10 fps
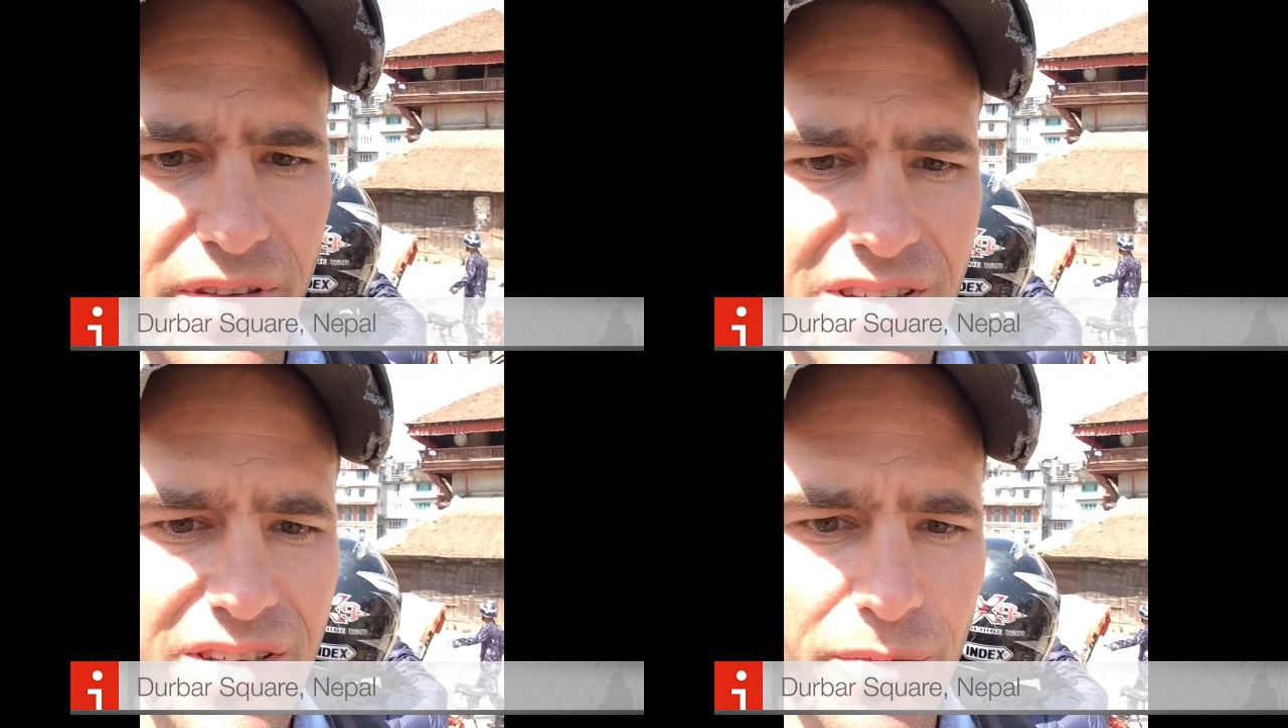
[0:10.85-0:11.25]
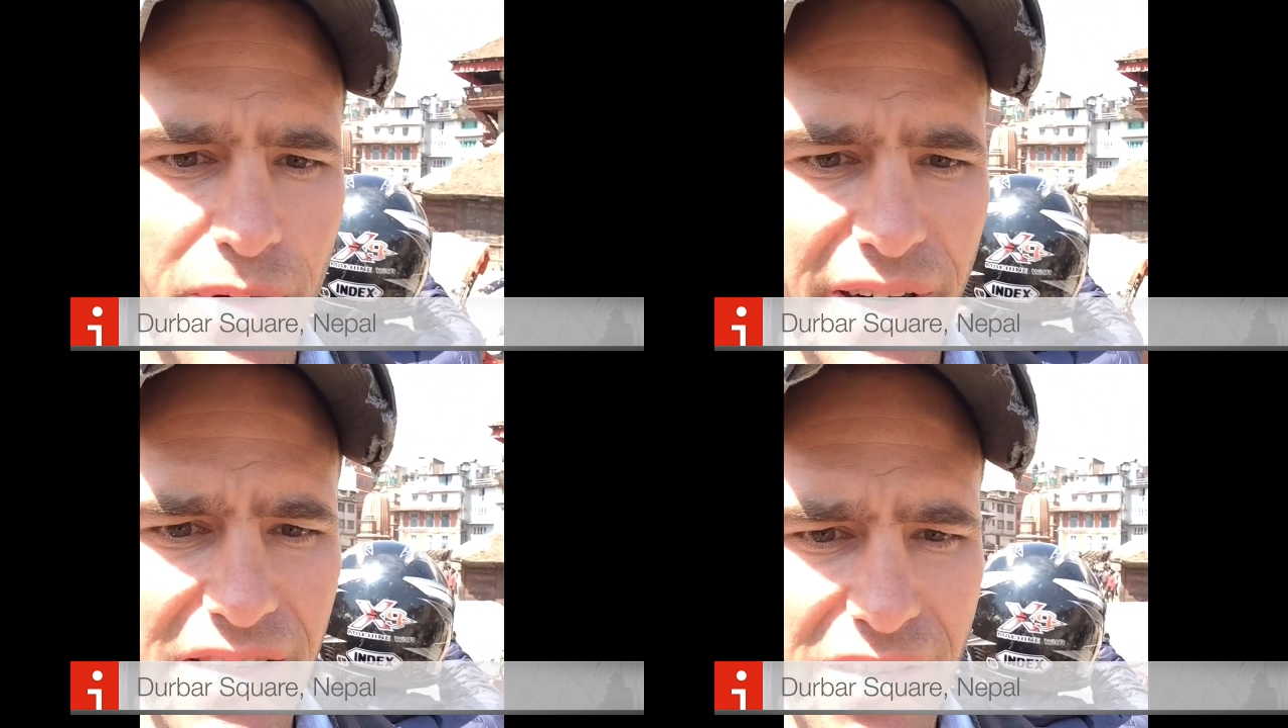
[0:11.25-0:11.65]
They're still
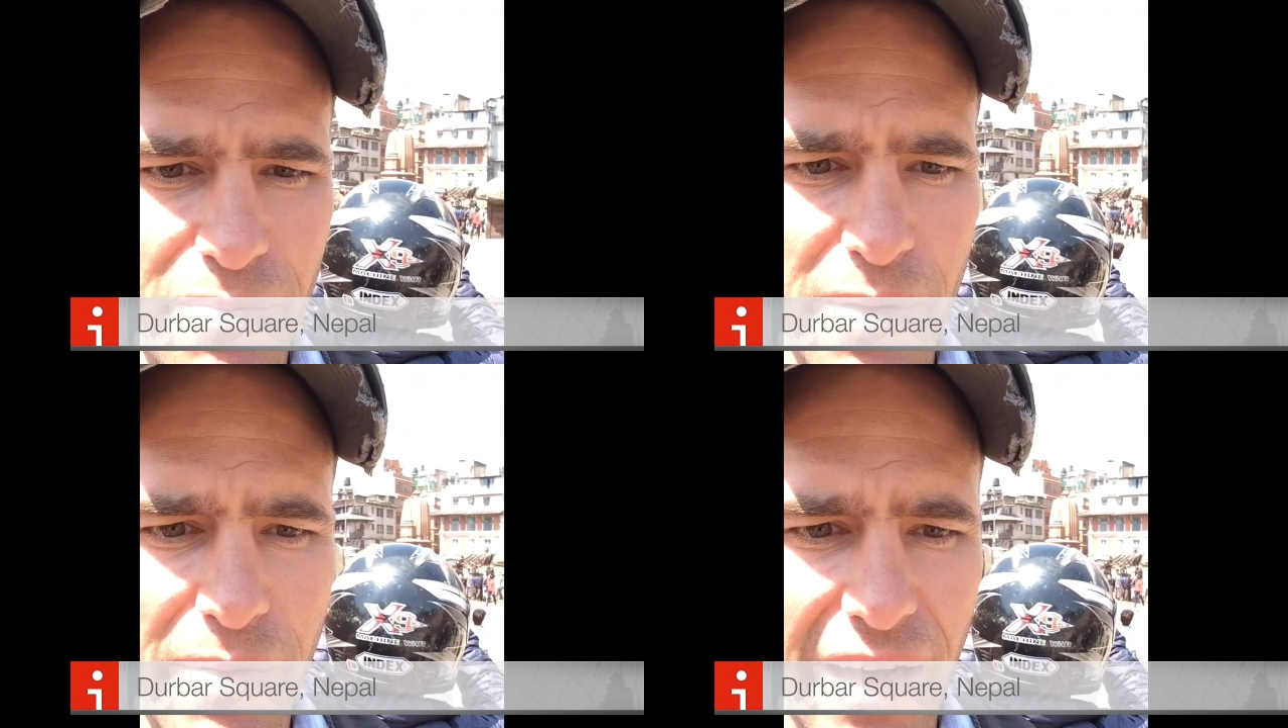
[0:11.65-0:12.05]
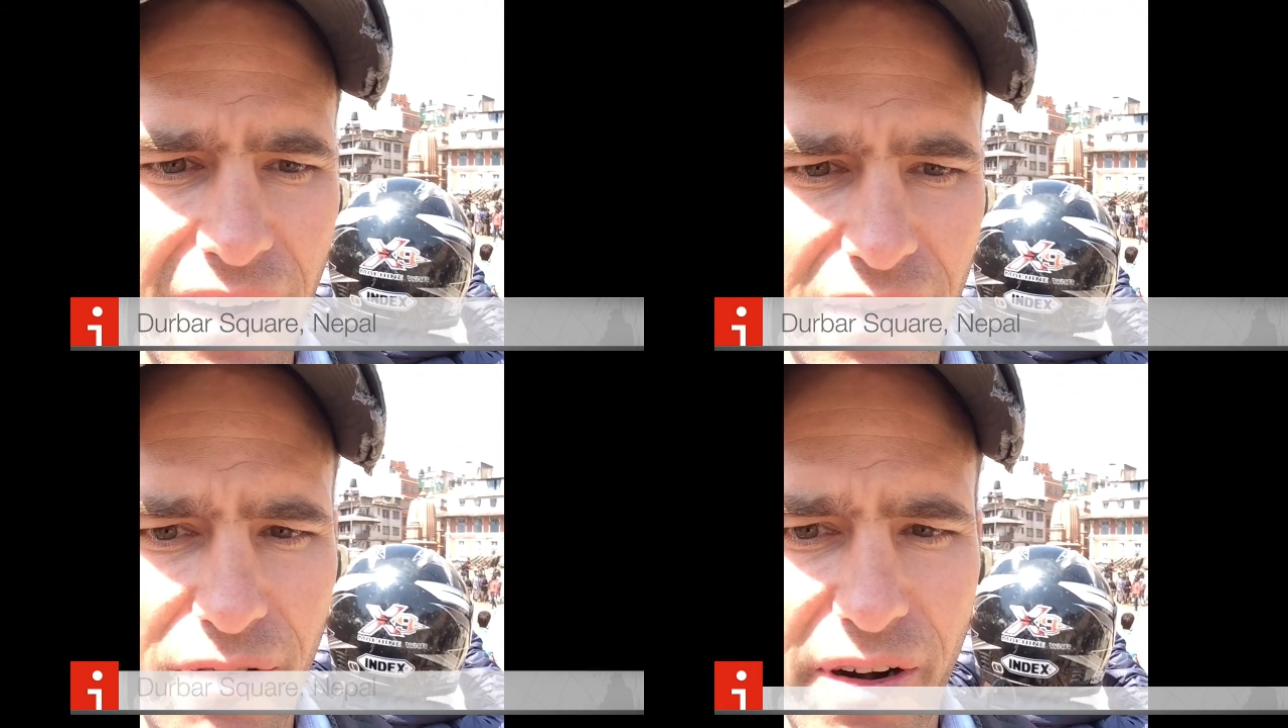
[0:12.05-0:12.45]
pulling some people out
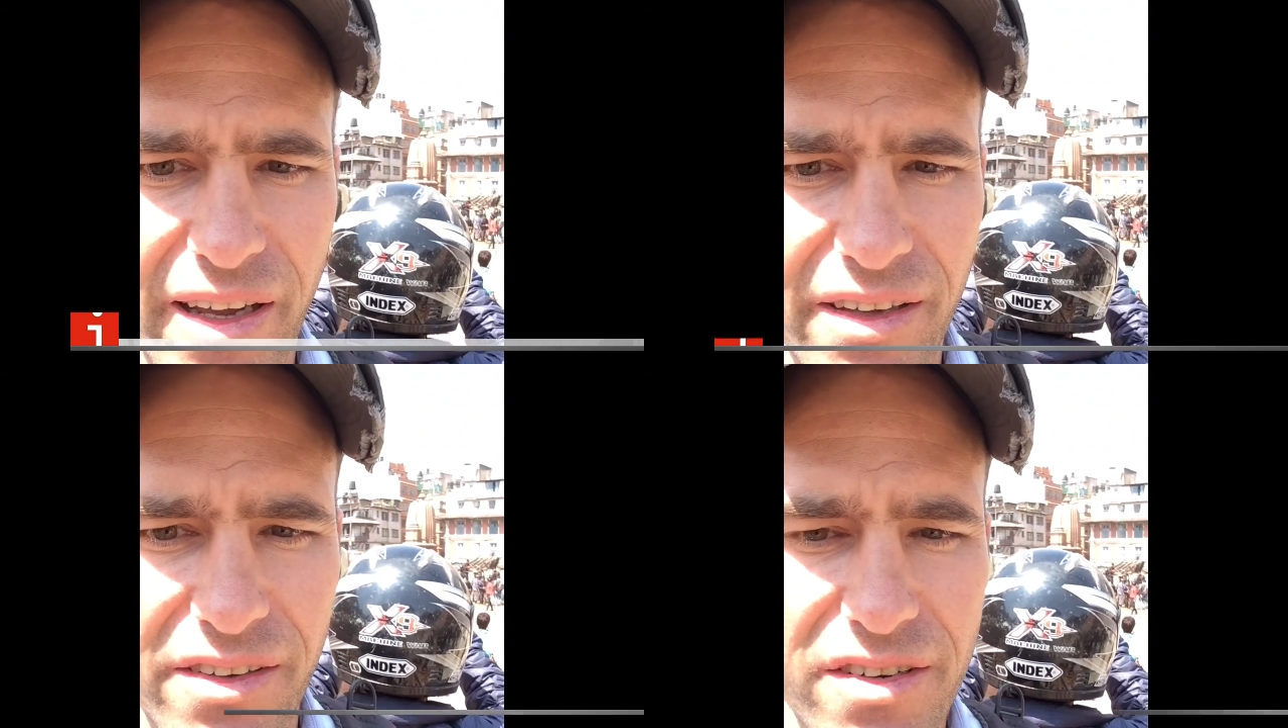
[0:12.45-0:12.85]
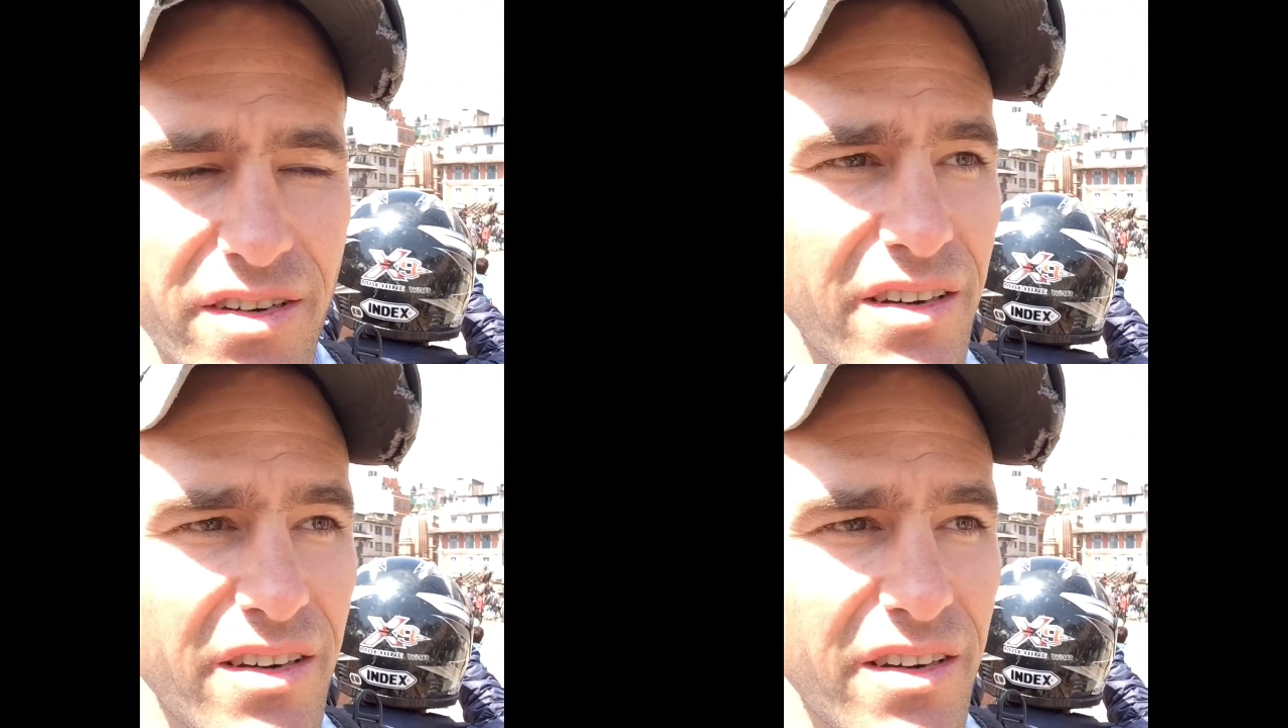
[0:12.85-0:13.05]
of the wreckage